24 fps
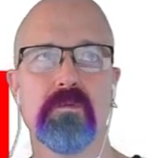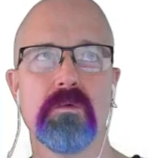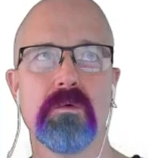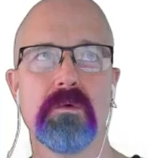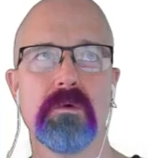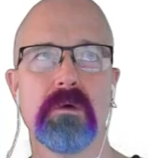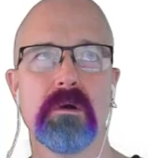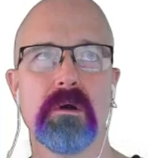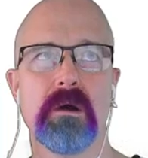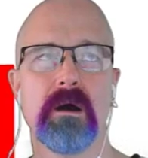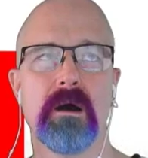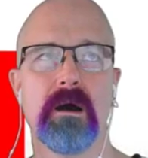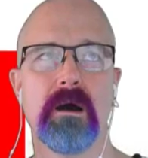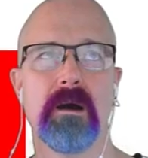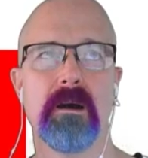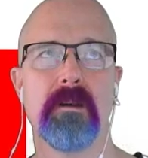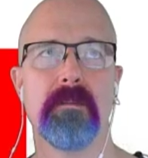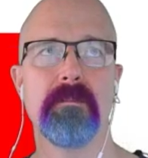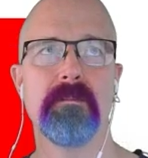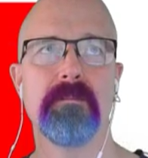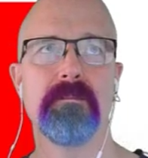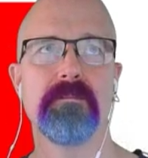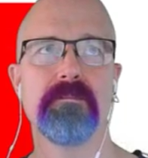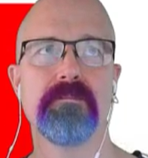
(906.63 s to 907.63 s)

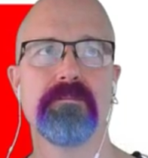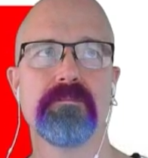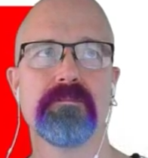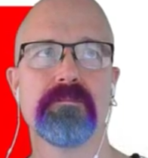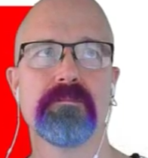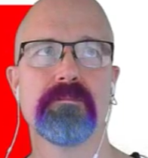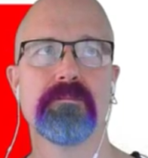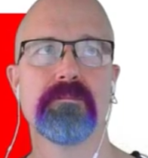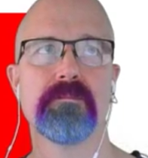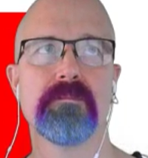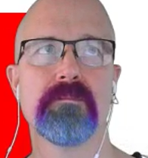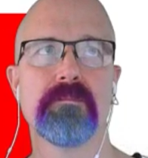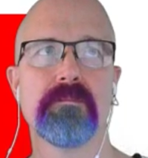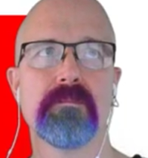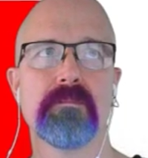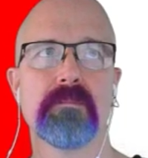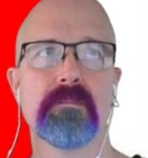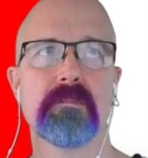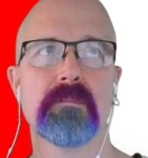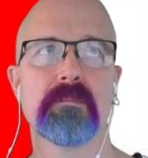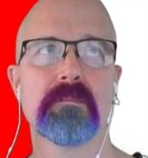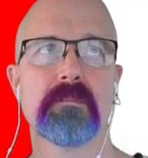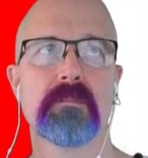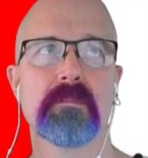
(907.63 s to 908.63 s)
hold
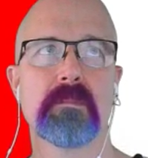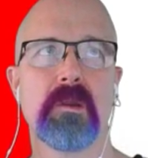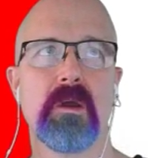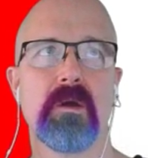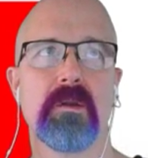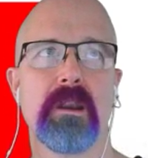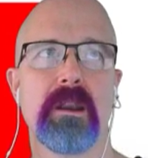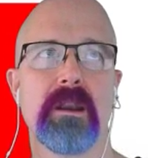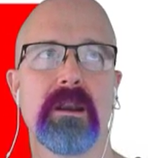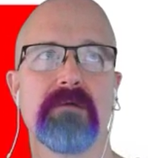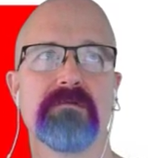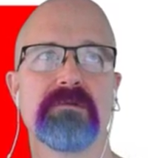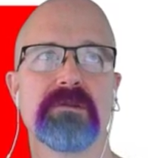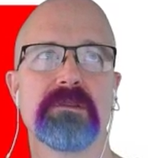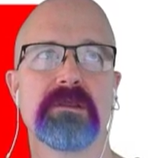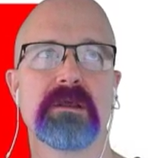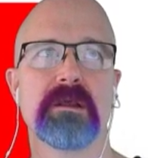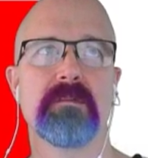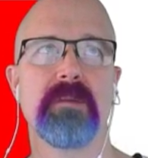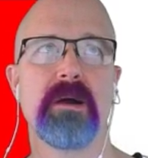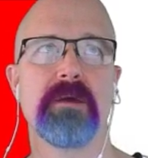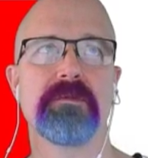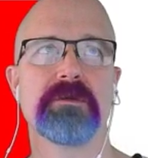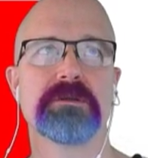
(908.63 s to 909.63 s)
on, I have to think
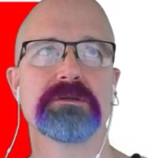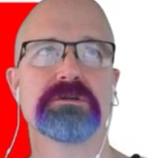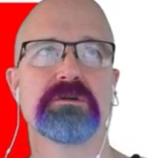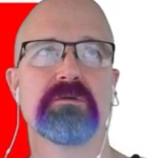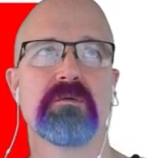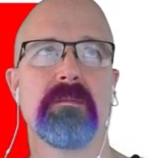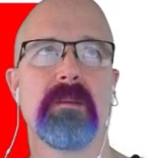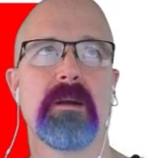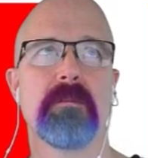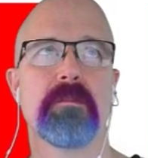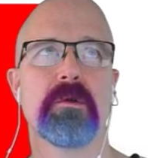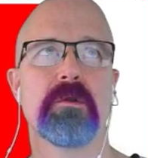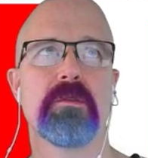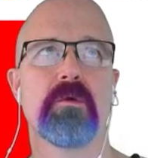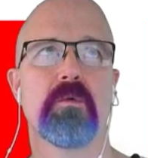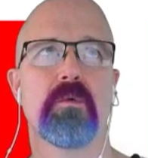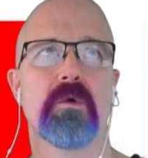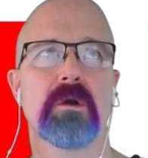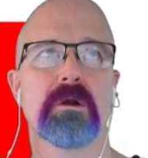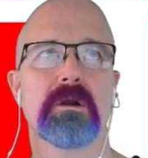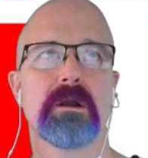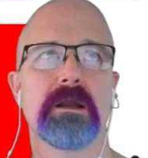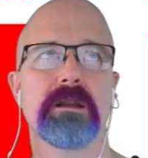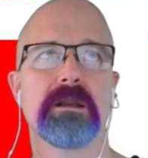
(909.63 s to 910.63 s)
about this to remember the
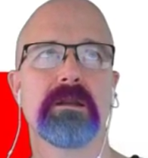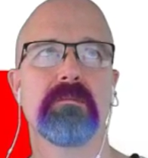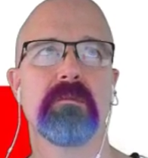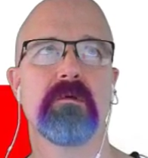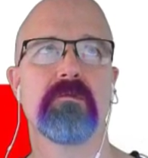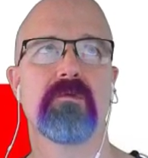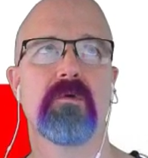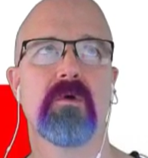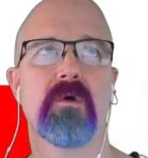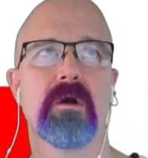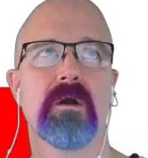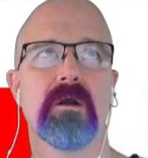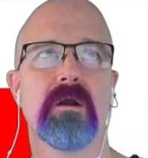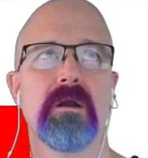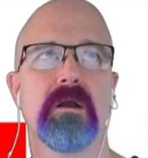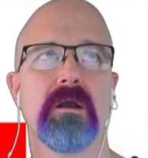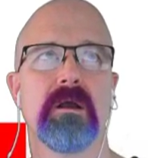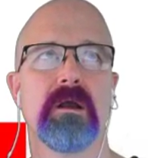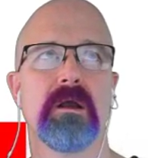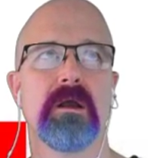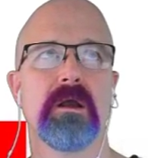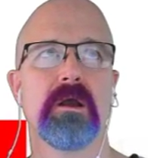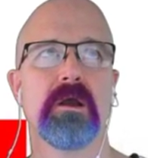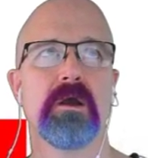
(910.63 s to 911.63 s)
work I did before.
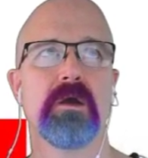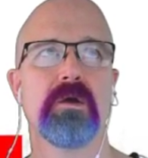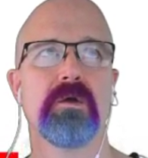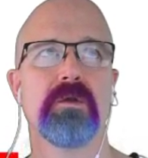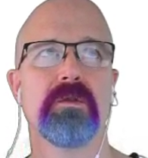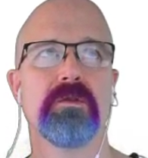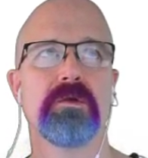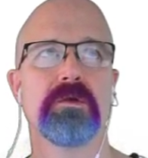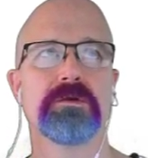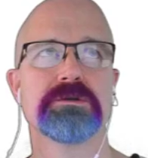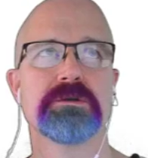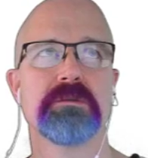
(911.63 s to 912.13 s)
There's